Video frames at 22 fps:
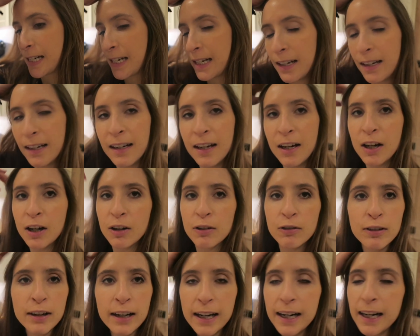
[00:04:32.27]
dinner,
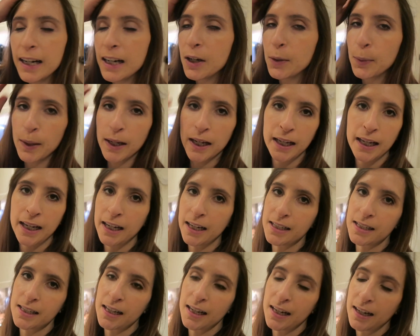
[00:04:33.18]
really quick and
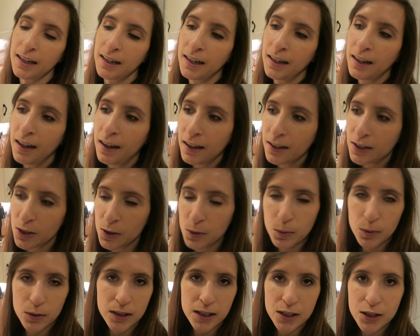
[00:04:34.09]
easy.
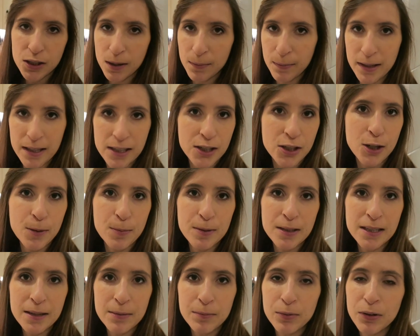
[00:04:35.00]
Just wanted something
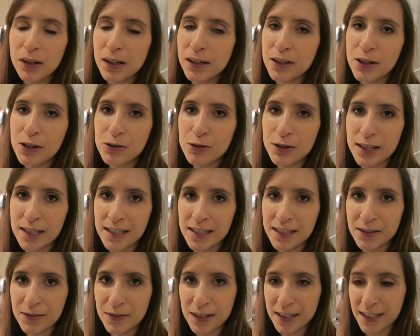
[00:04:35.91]
super simple and
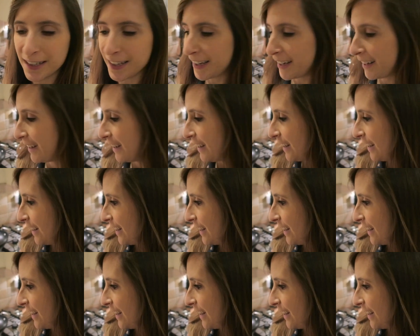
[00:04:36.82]
nutritious for tonight.